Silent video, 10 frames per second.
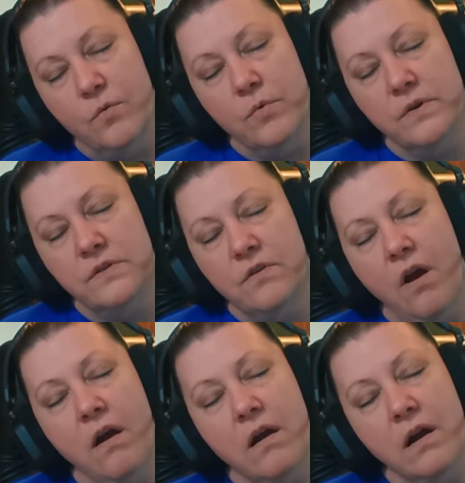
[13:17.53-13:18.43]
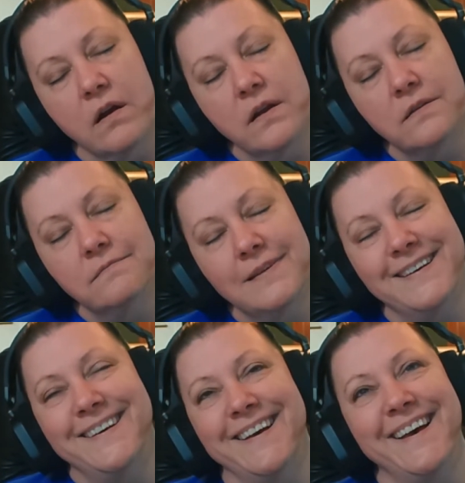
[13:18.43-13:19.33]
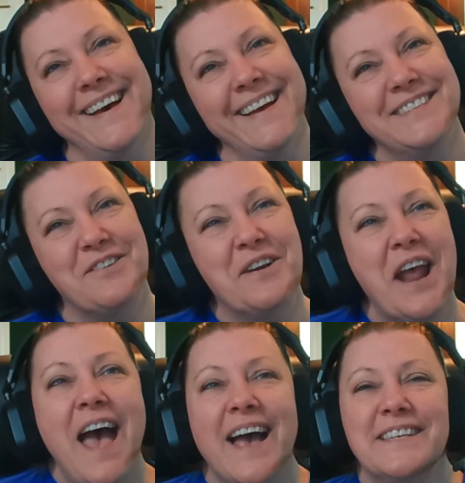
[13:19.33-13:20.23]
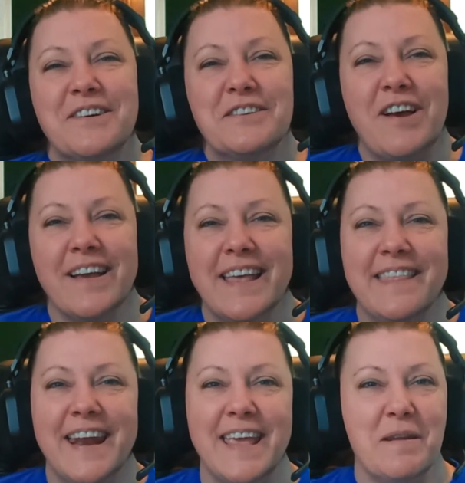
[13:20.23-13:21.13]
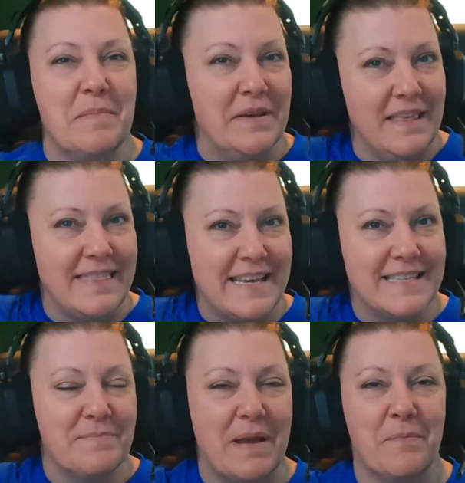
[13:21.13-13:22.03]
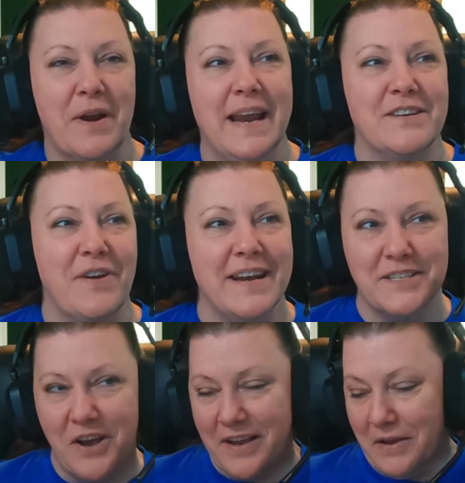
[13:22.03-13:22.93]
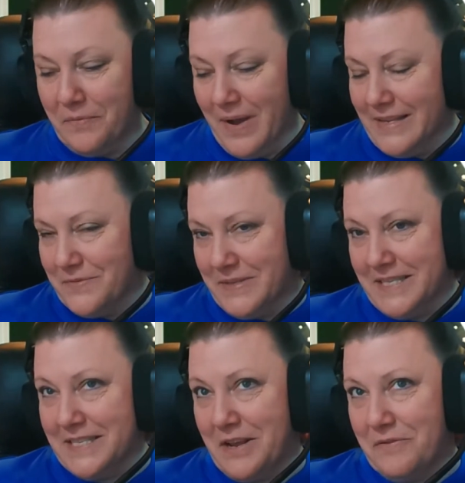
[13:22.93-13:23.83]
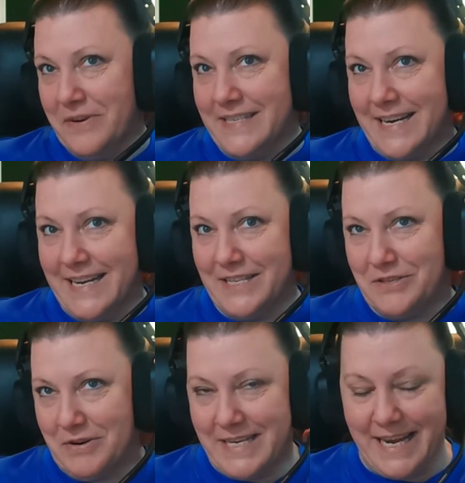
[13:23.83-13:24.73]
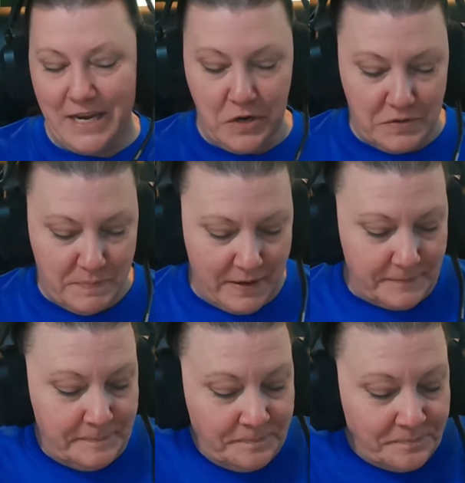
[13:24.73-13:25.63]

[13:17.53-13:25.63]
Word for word: Words are hard. I start talking and then I get a million things in my brain trying to talk at once, which is another reason I need to start taking notes better.